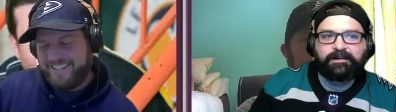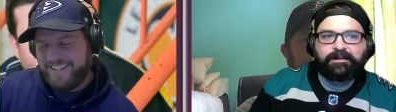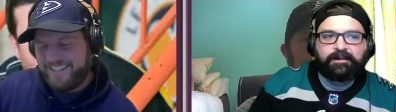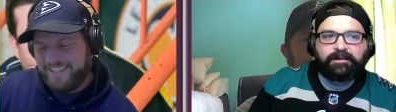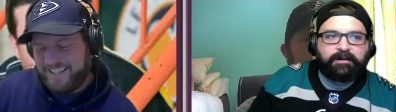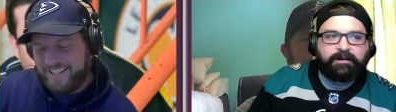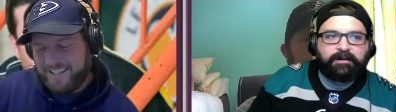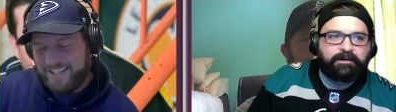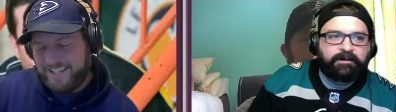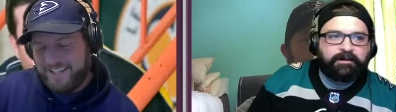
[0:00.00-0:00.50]

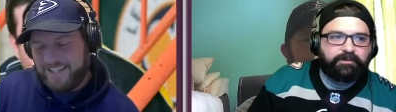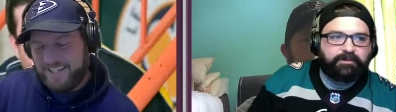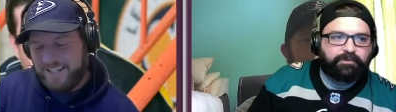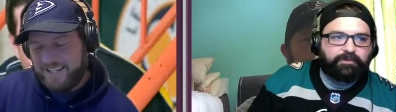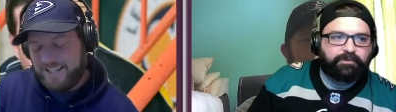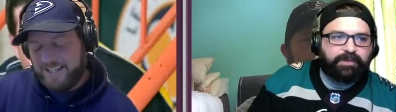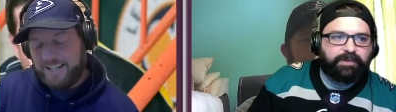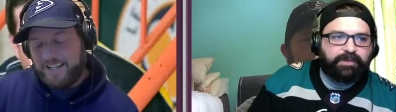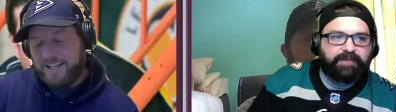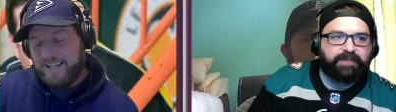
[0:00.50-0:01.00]
Speaker 1: Listen, we have
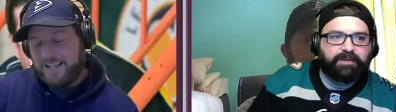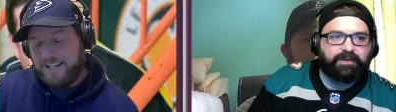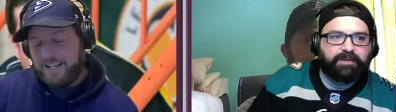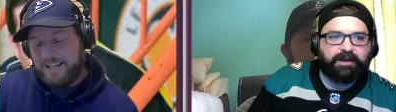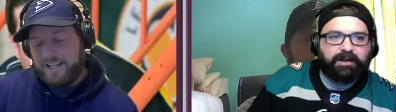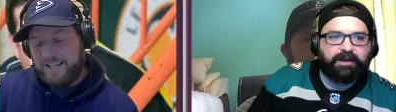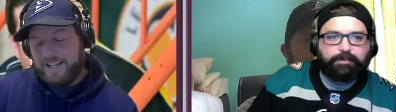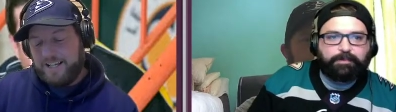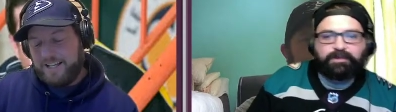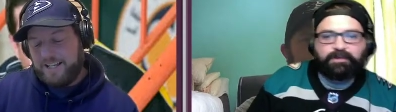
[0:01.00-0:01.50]
a couple
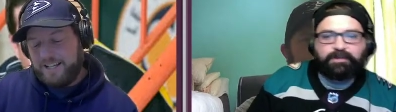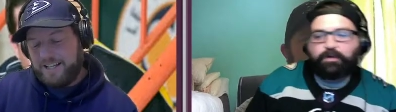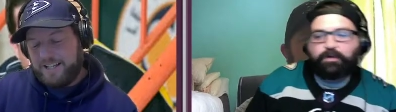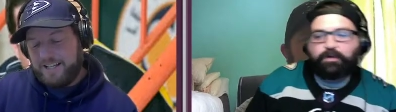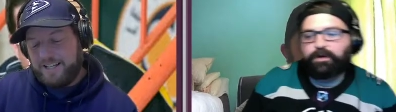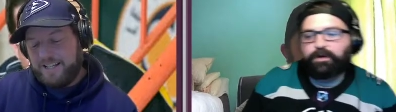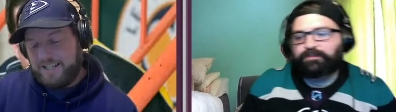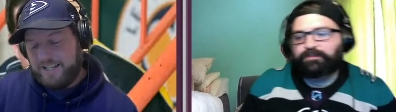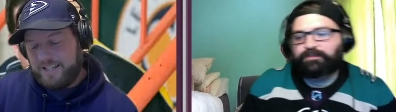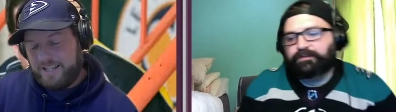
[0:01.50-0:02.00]
of
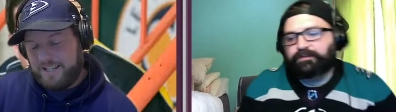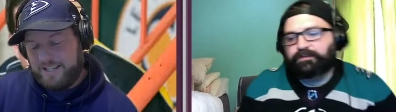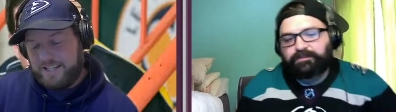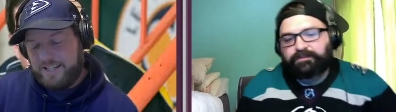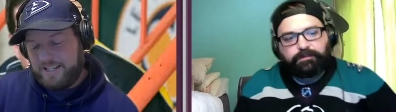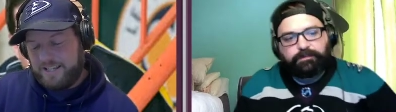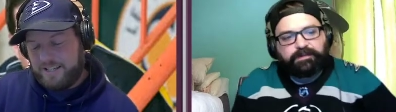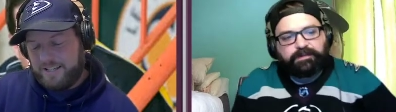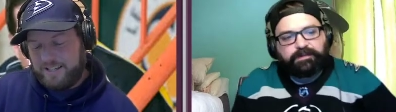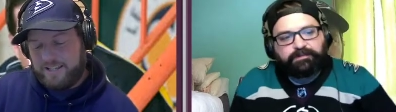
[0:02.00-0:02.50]
questions that we'll get
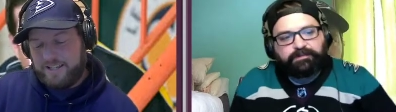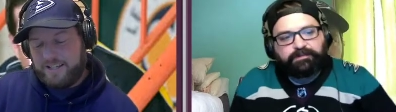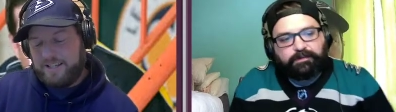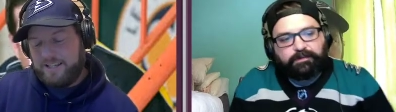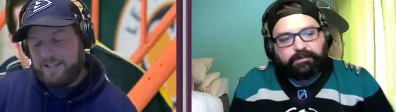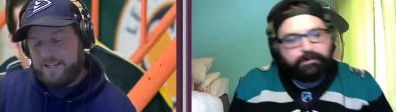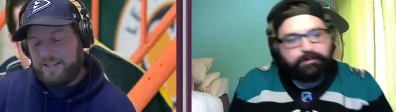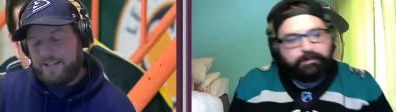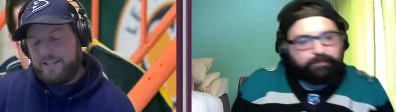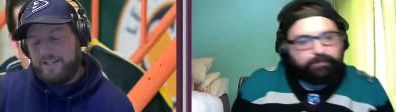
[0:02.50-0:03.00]
to here
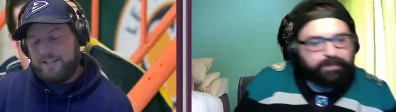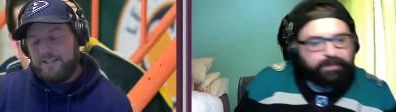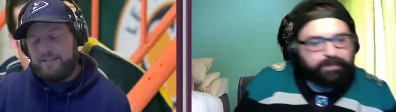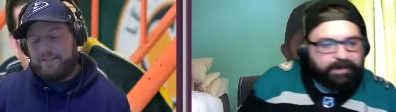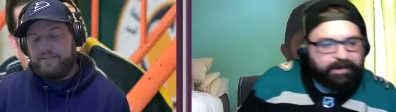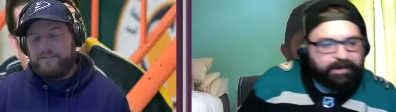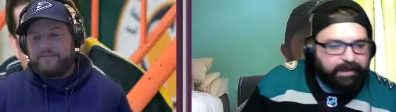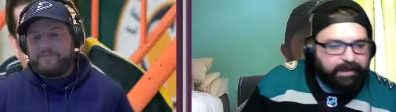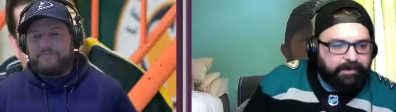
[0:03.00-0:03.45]
for the night.